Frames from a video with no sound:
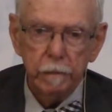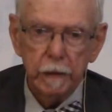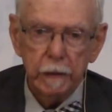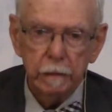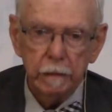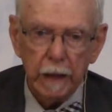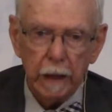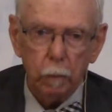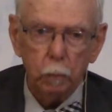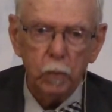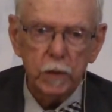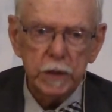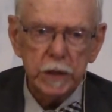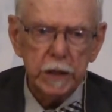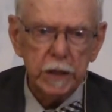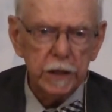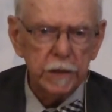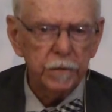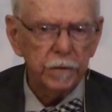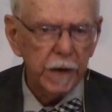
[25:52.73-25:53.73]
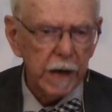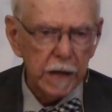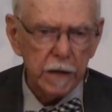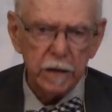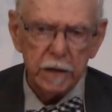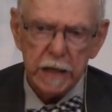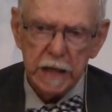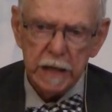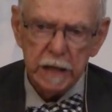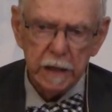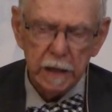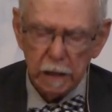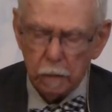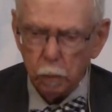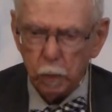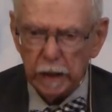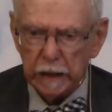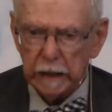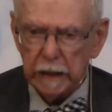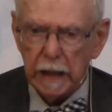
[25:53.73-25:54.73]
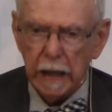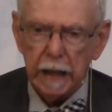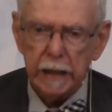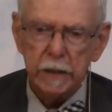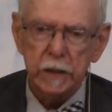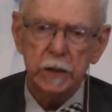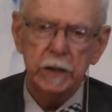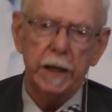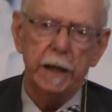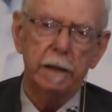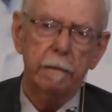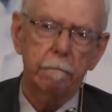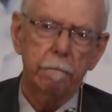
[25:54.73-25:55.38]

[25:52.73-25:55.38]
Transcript: That was his faith. He did what God said.